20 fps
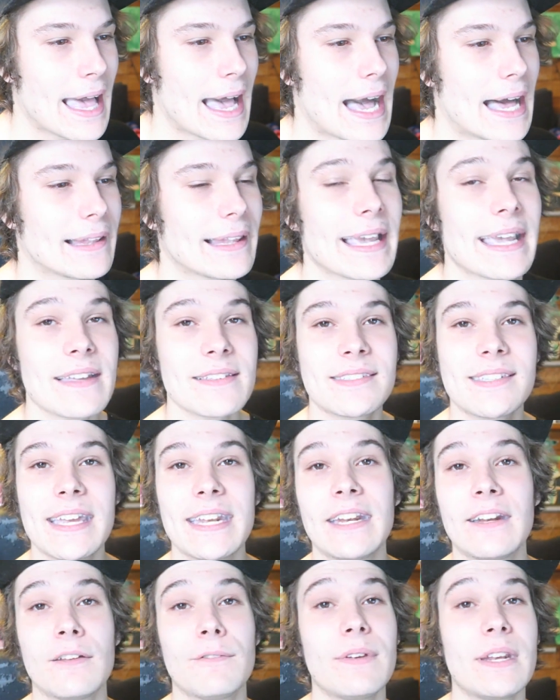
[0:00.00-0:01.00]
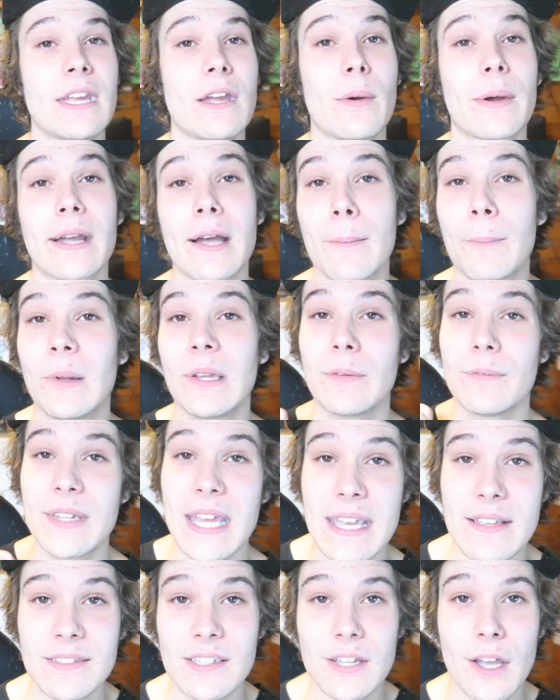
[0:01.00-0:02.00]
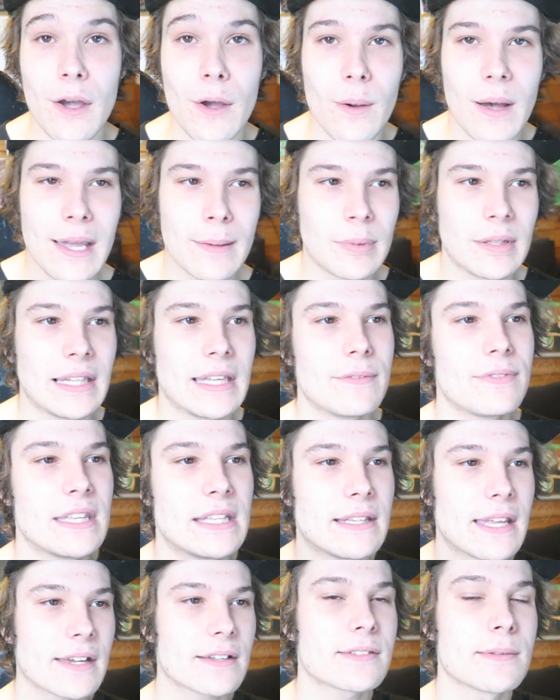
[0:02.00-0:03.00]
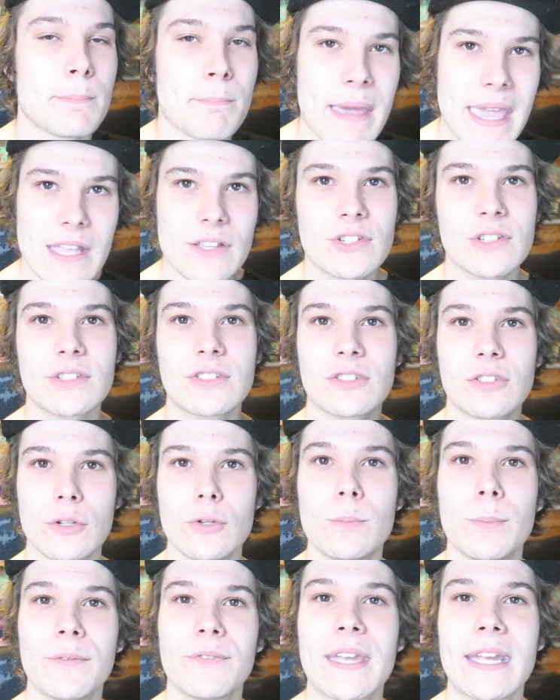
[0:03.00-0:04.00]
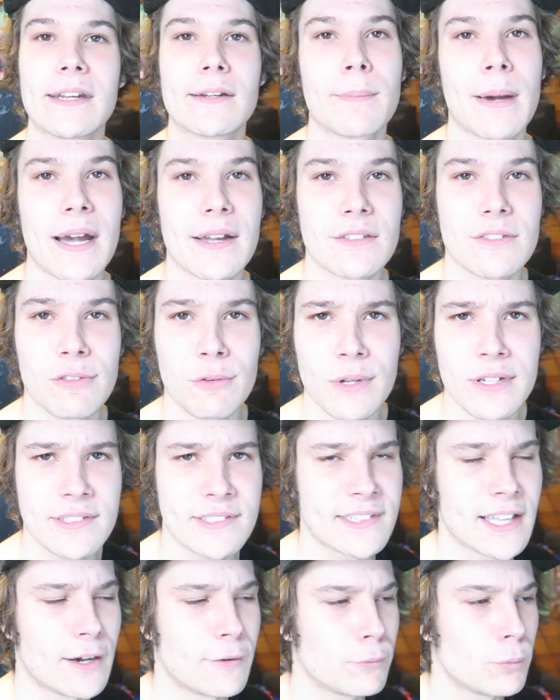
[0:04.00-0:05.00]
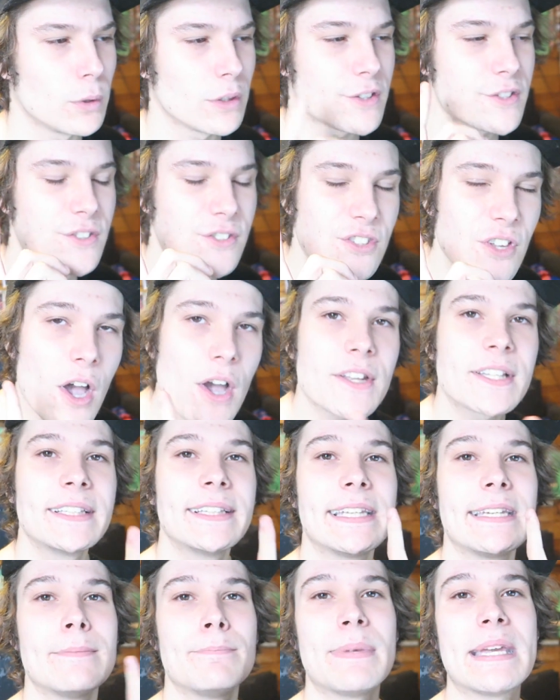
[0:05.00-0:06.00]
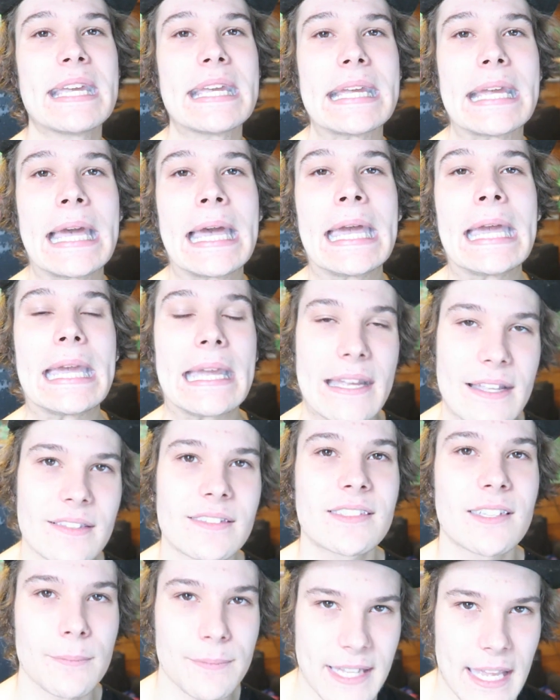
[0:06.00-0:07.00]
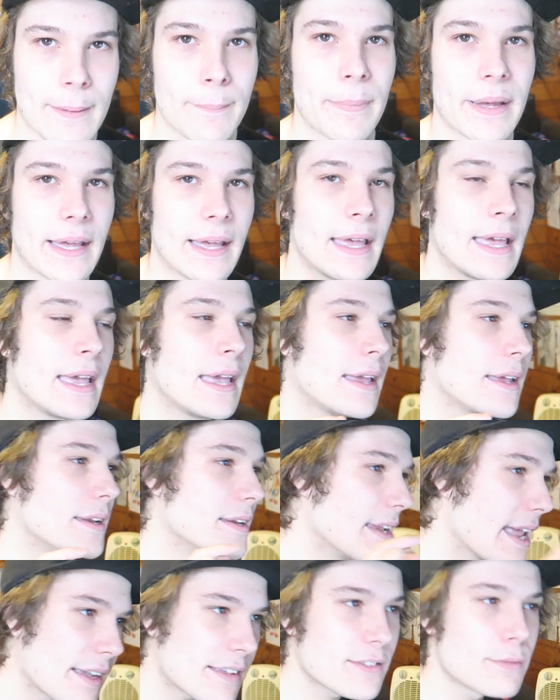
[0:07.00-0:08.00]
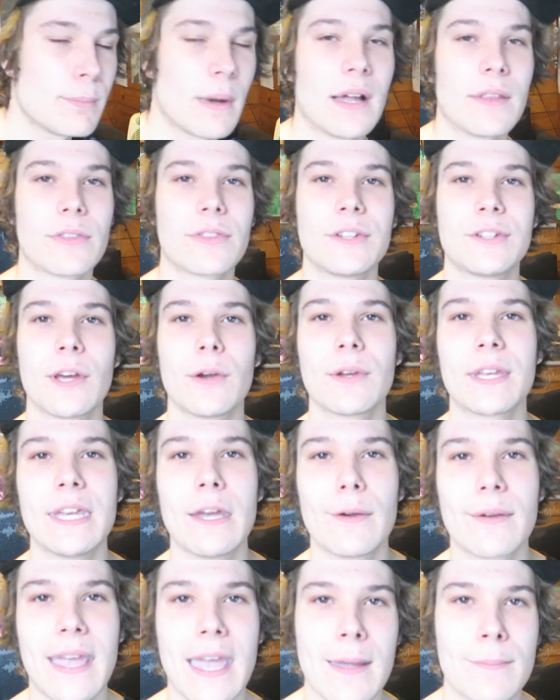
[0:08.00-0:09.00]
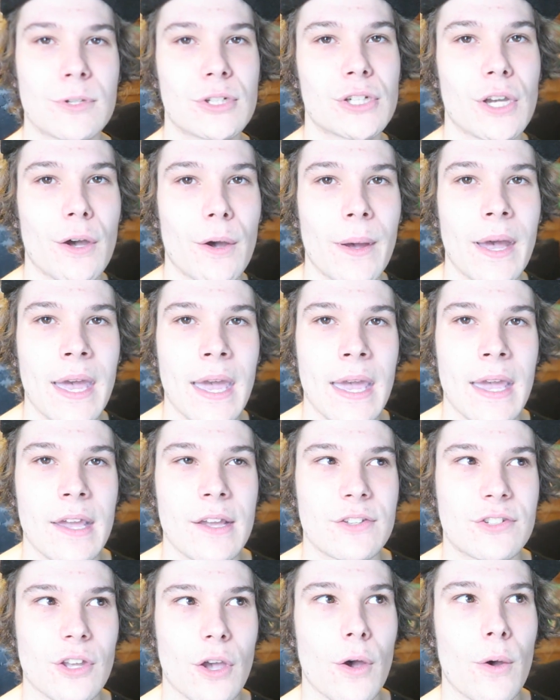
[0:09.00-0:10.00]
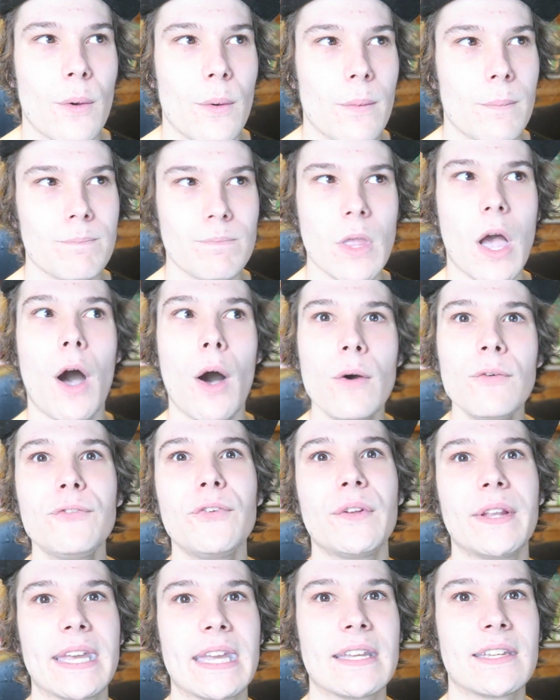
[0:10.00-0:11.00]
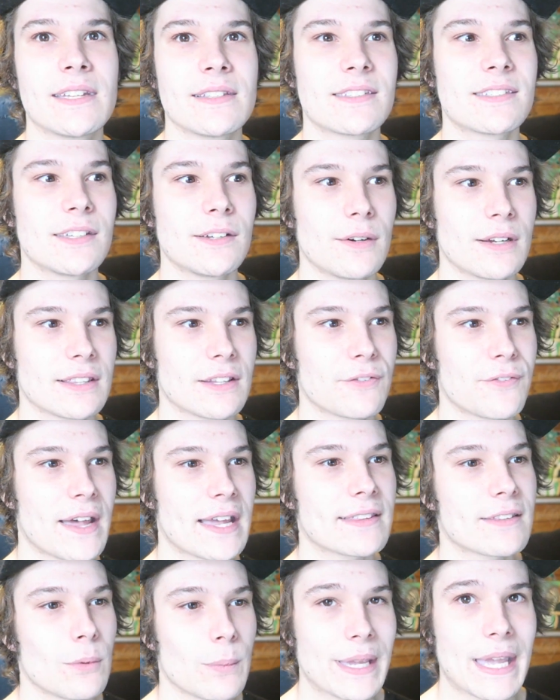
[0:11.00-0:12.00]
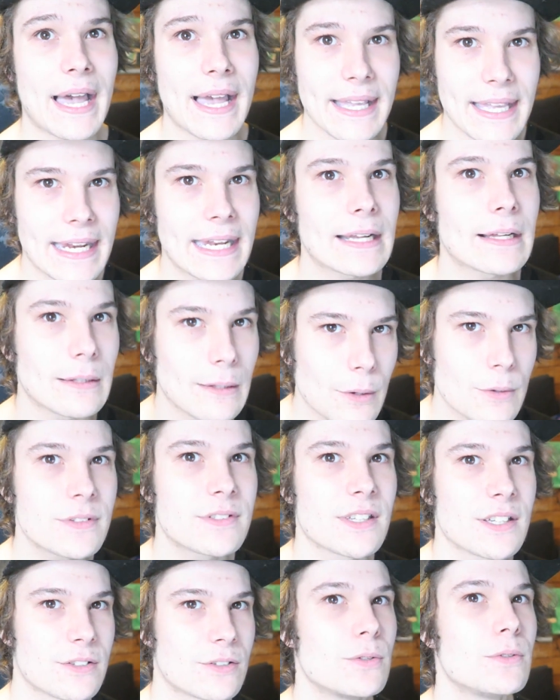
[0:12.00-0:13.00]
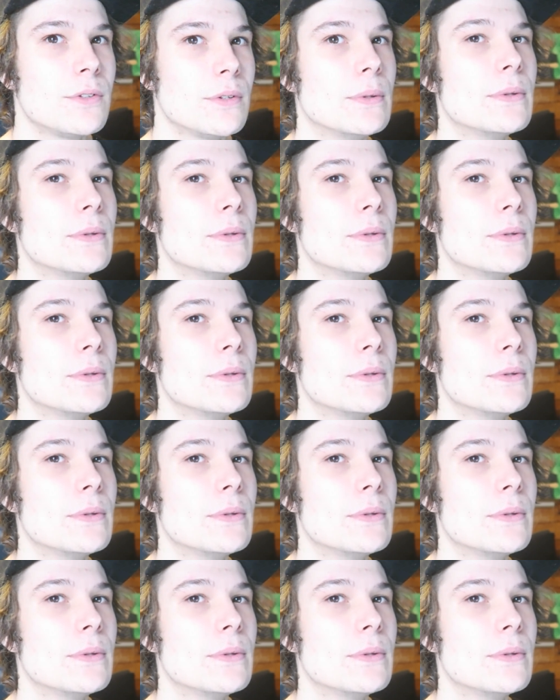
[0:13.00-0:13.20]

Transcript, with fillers: Uh, like I said in a video a couple of days ago, I believe the next major scoop of Kingdom Hearts 3 stuff will certainly be in September next month, the Tokyo Game Show. So hopefully, considering the fact that we are getting closer to